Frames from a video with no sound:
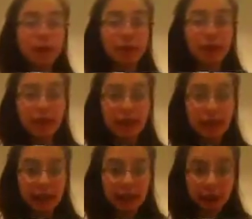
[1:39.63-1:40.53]
which has a
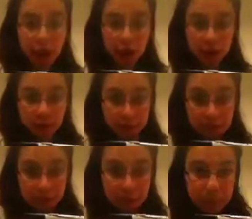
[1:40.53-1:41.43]
negative charge.
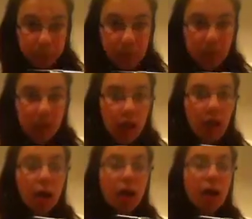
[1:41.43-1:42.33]

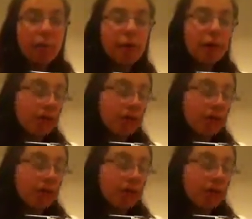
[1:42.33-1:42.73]
And